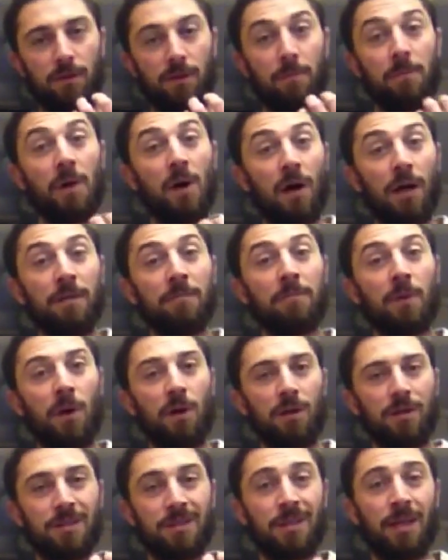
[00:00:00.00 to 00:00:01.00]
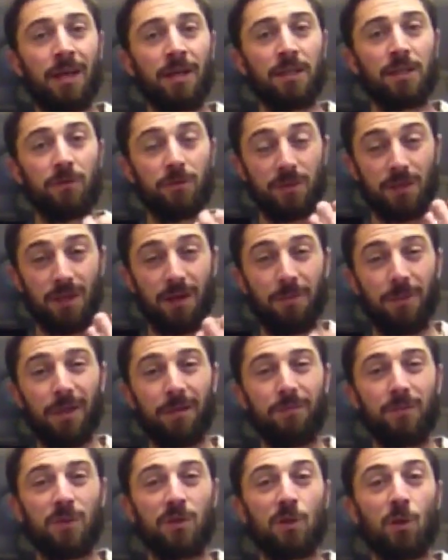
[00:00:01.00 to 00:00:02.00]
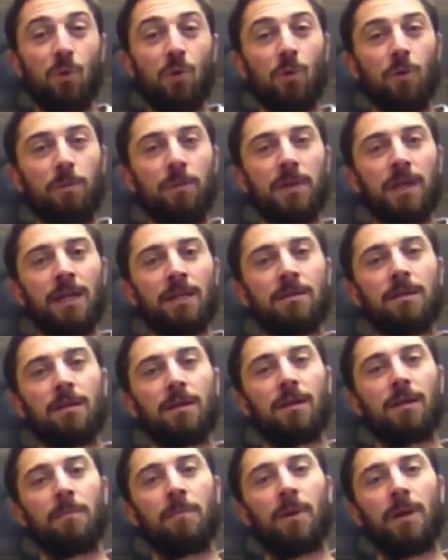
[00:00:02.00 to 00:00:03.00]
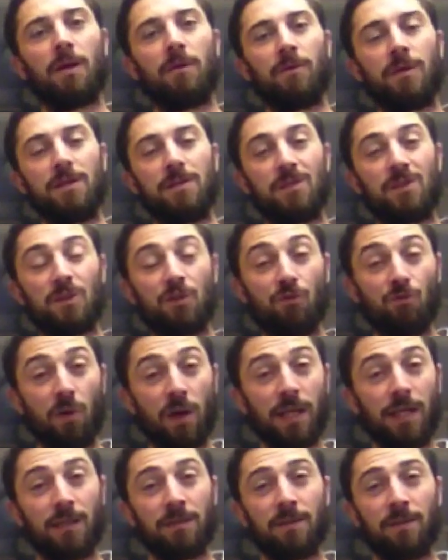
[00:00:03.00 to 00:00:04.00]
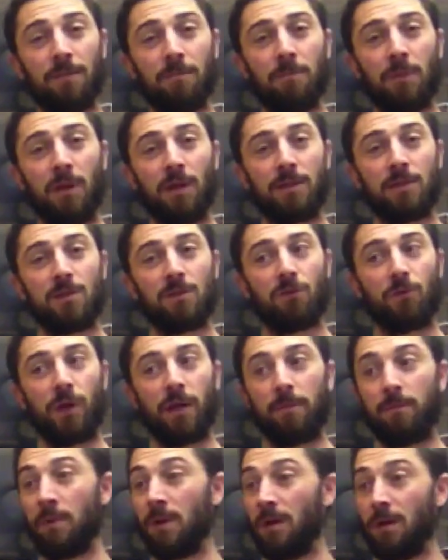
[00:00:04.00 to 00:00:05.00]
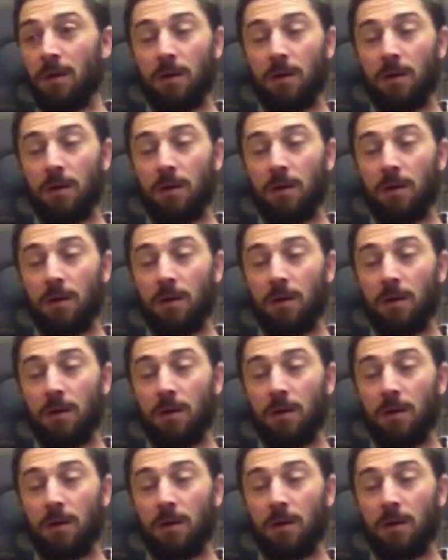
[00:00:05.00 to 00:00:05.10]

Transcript: the pine pollen tincture is going to be absorbed into the capillaries, straight into the bloodstream